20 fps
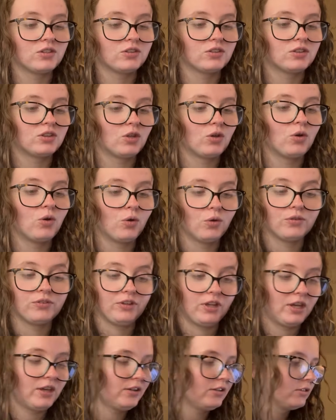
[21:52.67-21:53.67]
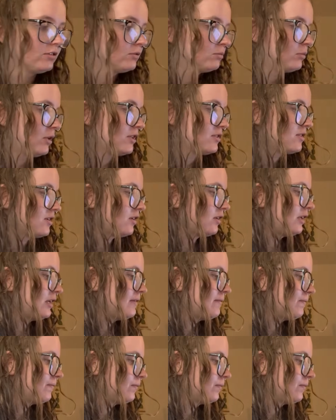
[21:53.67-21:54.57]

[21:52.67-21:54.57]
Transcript: the whole thing basically,